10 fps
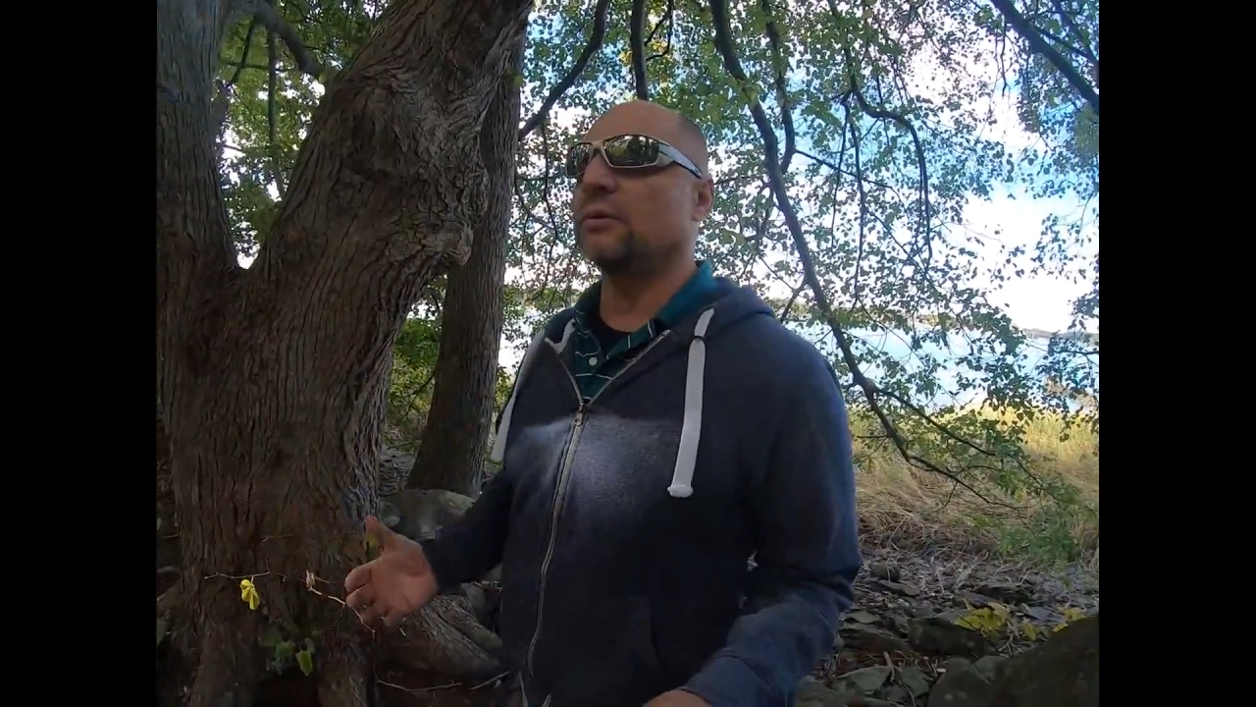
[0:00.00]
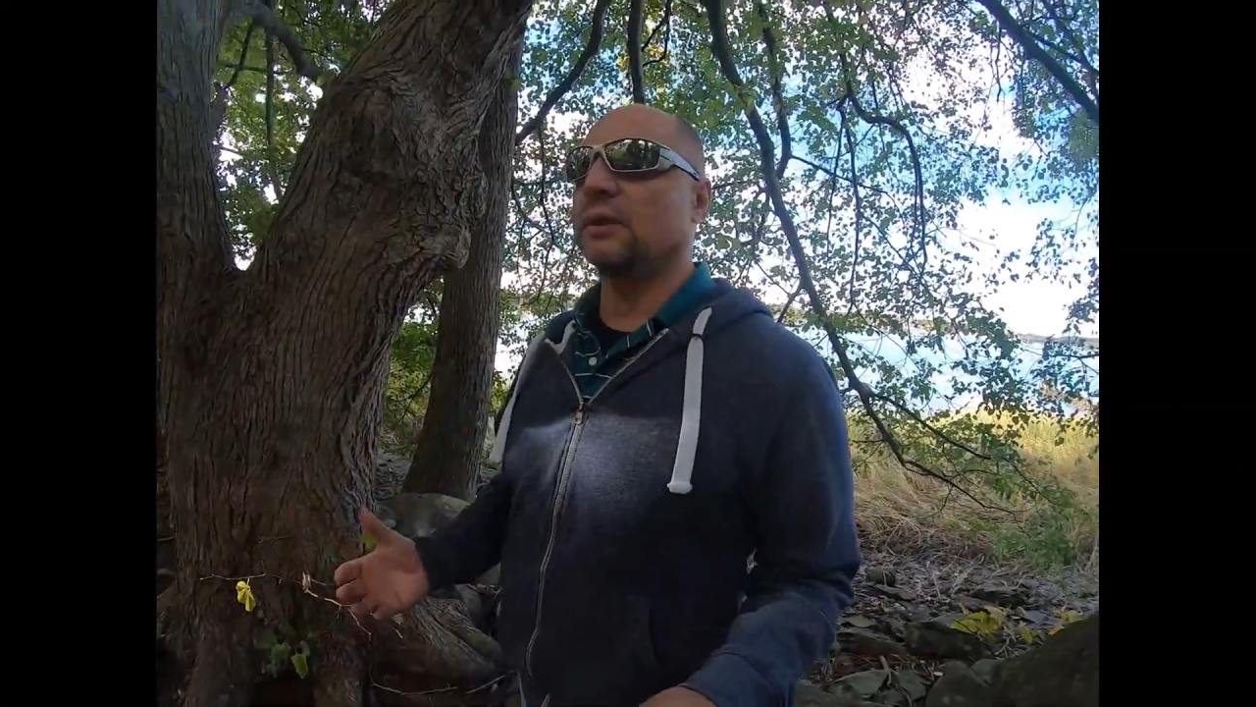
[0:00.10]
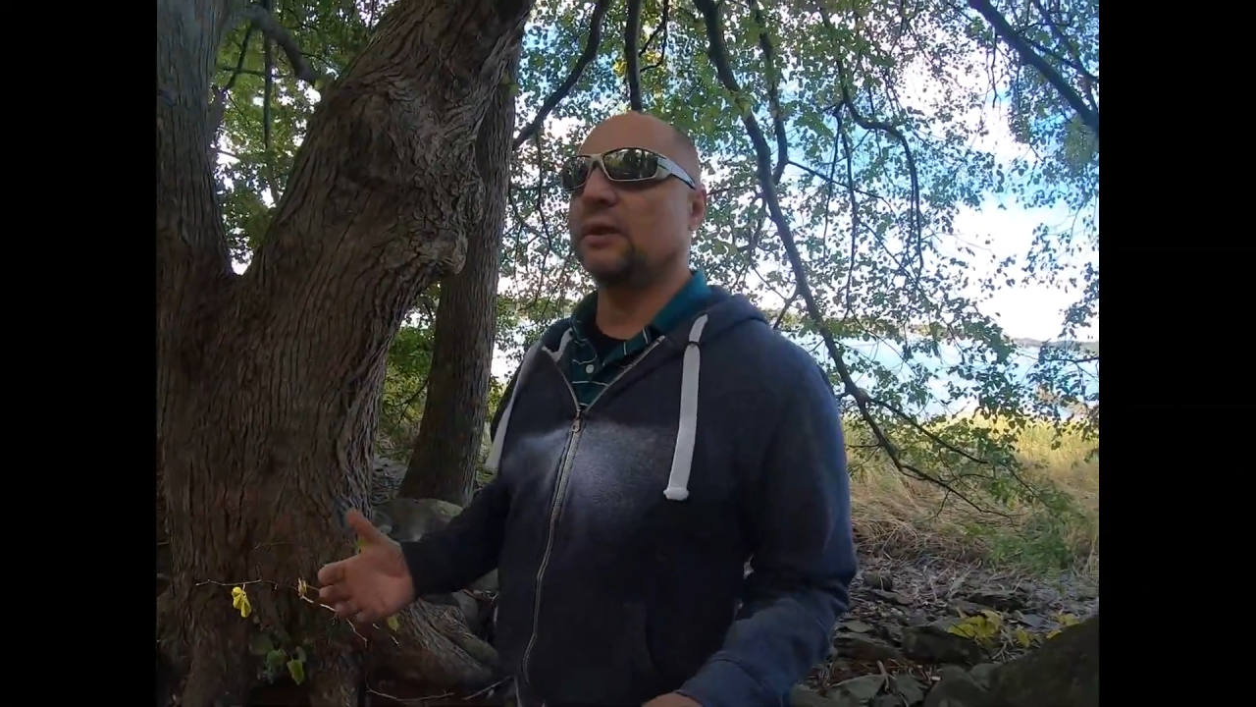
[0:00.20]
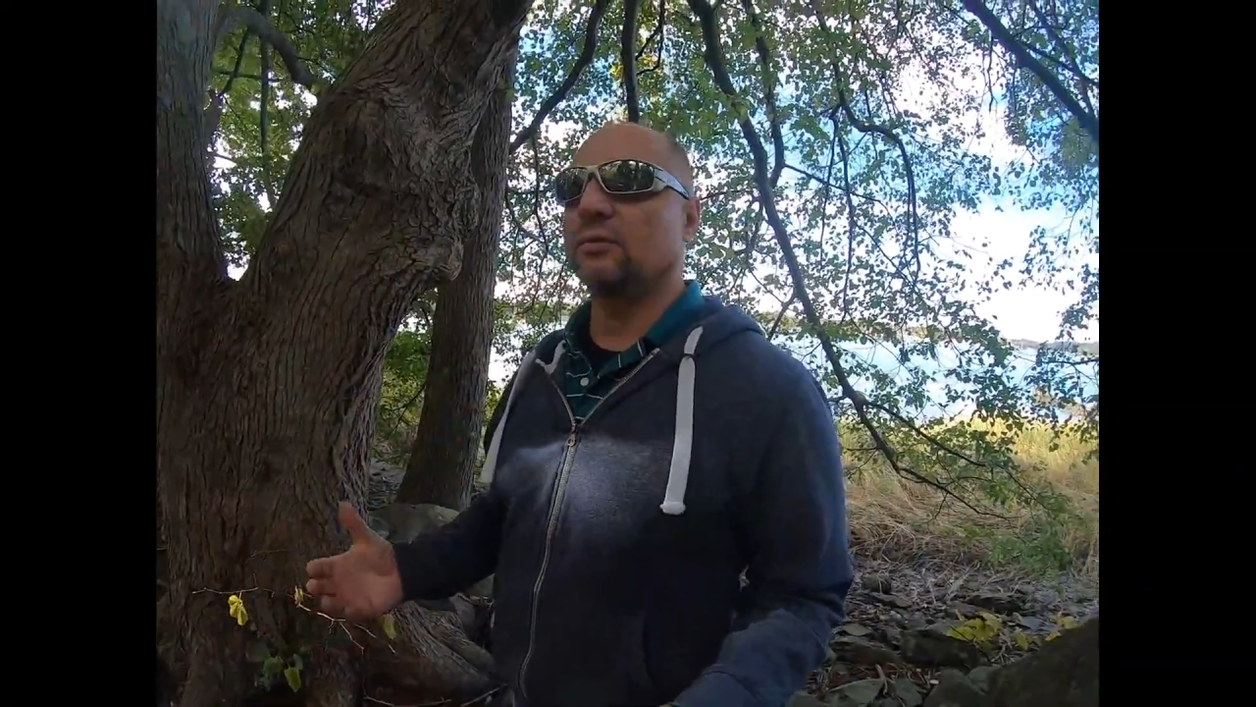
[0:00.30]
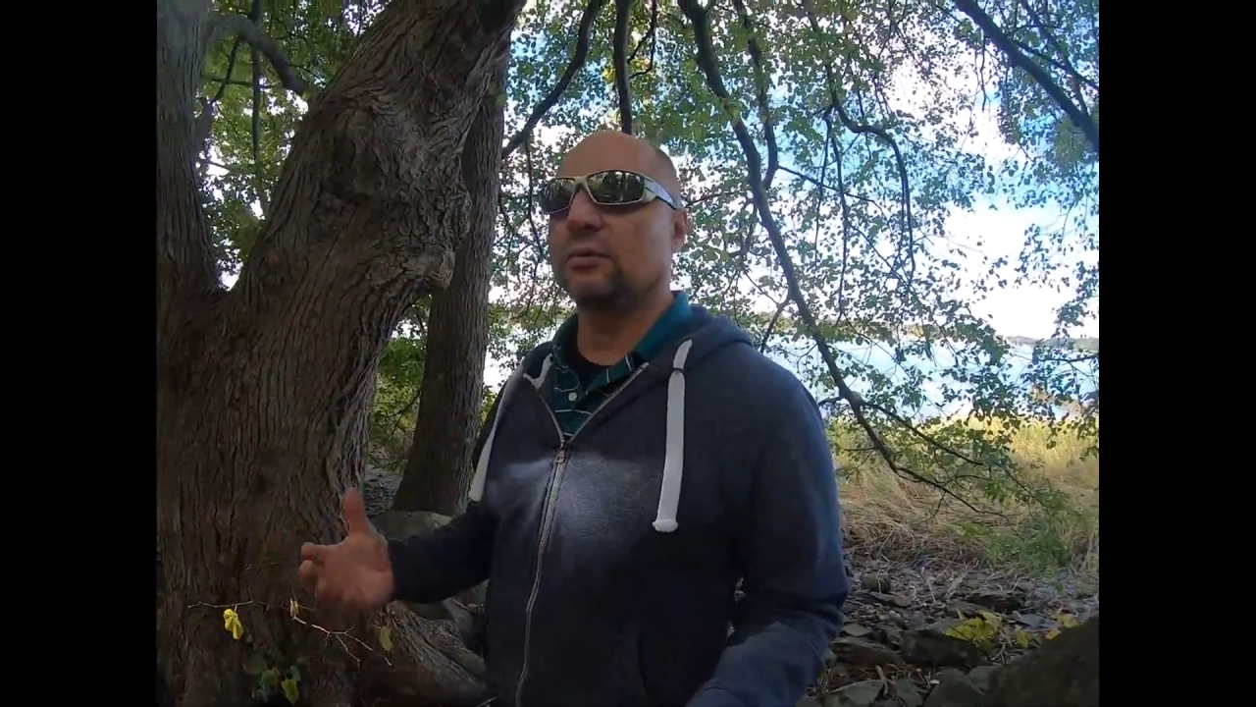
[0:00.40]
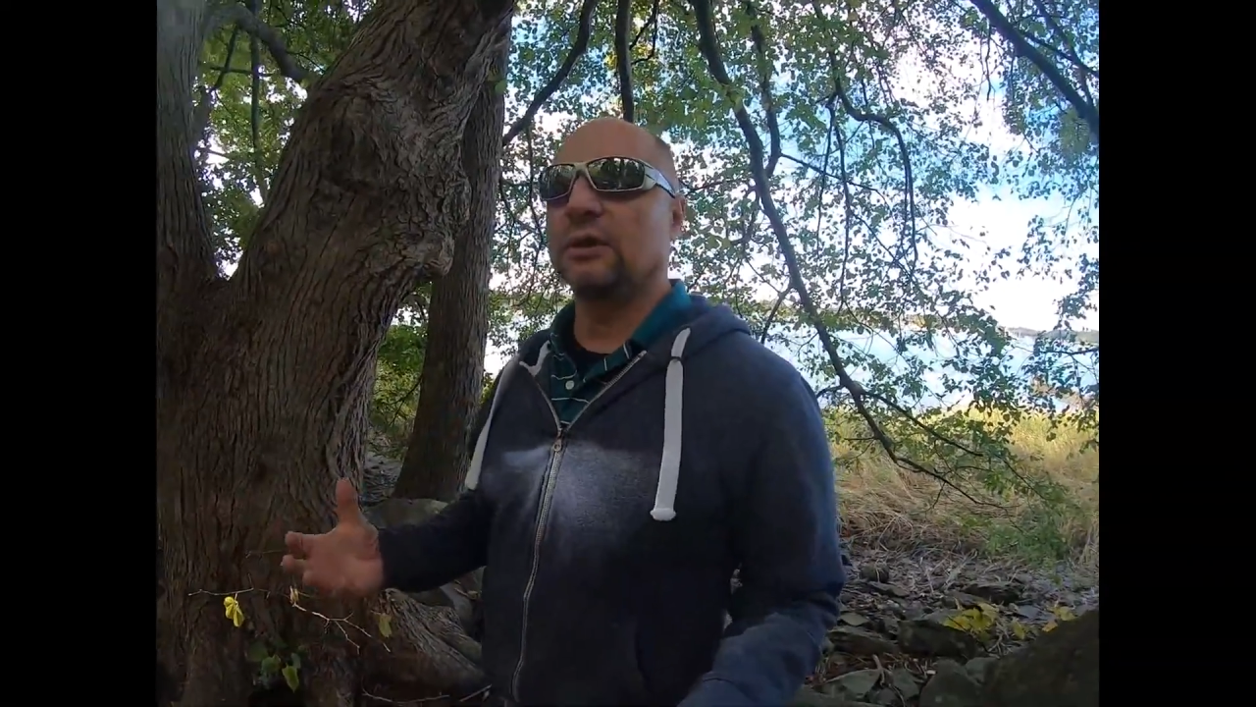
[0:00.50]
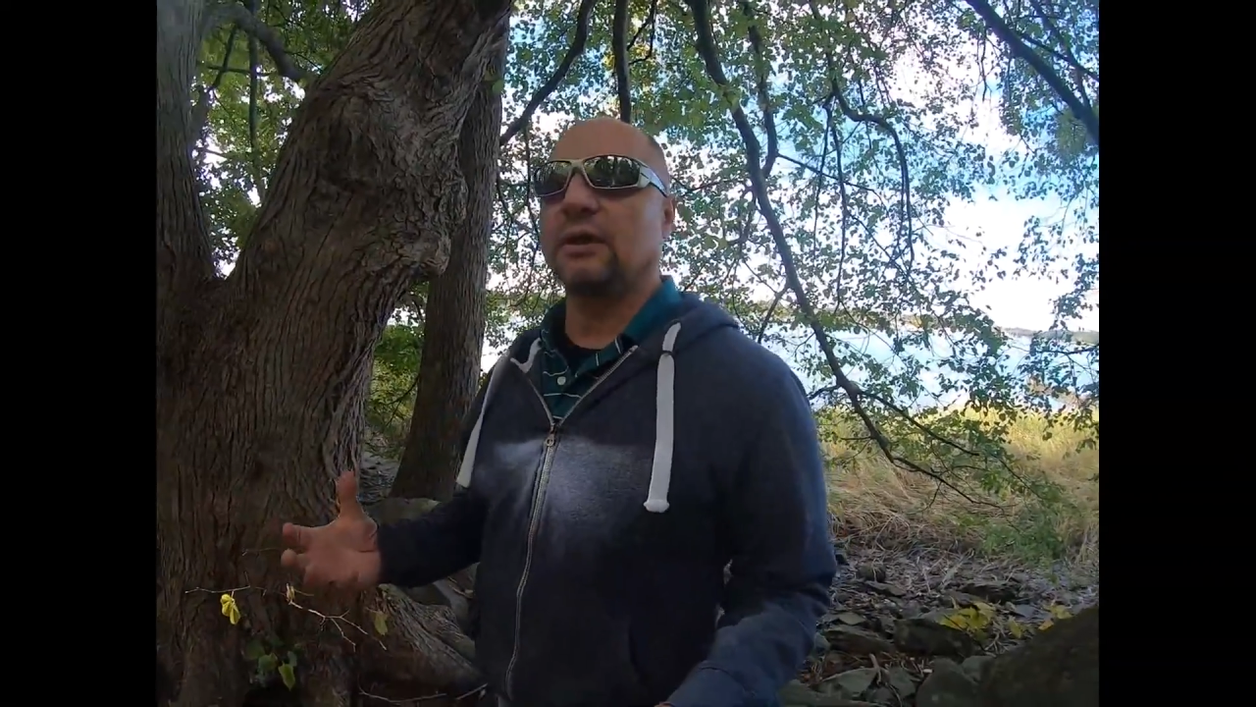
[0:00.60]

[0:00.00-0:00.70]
and it can really